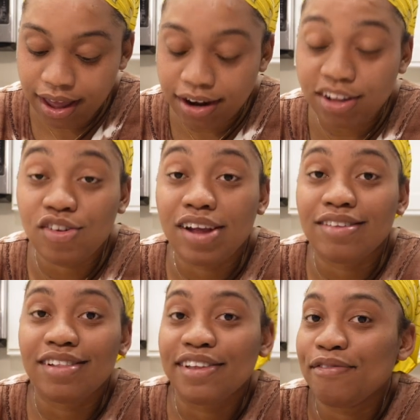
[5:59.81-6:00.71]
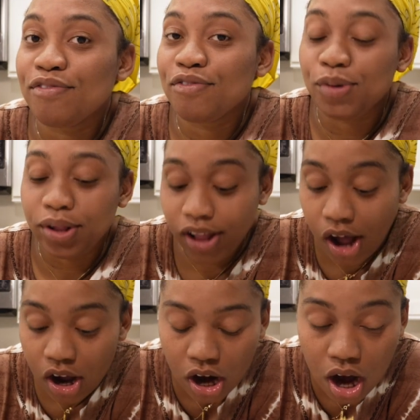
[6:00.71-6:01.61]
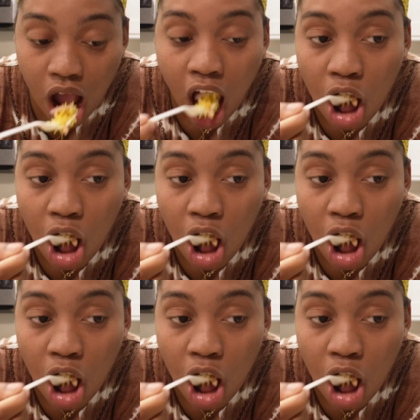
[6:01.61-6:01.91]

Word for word: and I tried to lift for longer,